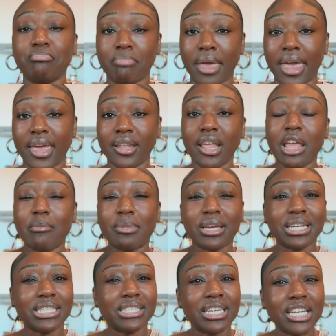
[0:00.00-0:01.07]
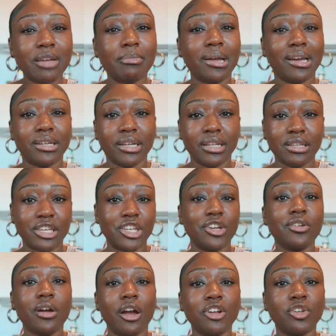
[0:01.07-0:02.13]
bet. Because think about it,
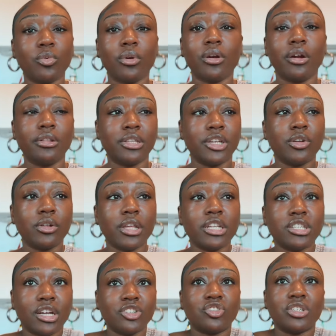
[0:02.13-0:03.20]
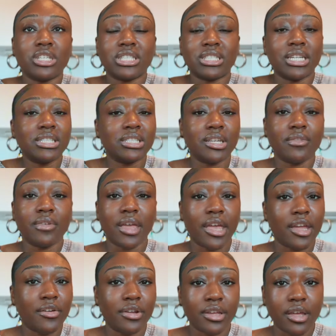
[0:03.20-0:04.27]
your underwear are literally touching sensitive
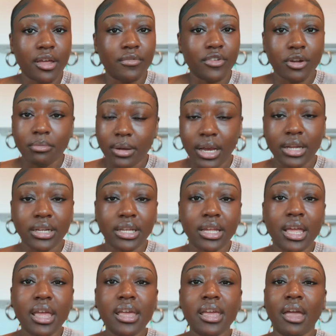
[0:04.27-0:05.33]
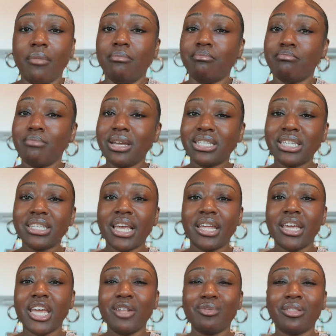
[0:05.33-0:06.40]
area of your body. And mixing that
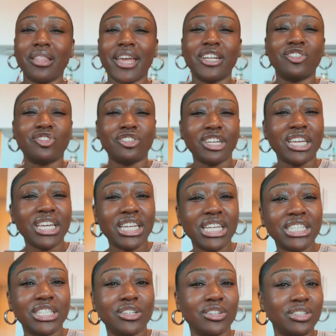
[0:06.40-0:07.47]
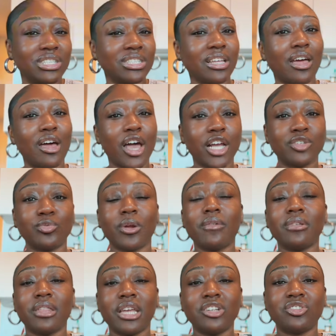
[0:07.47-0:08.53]
in with like jeans or your socks where
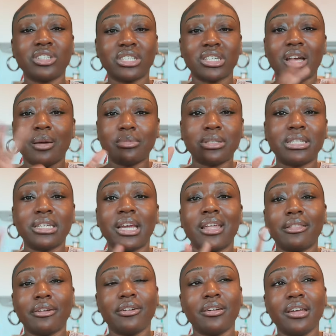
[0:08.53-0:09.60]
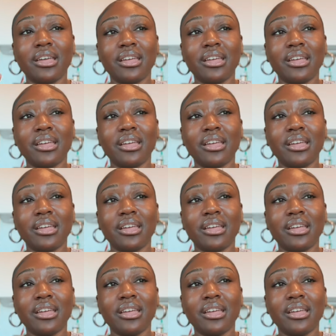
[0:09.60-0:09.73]
everything just comes together,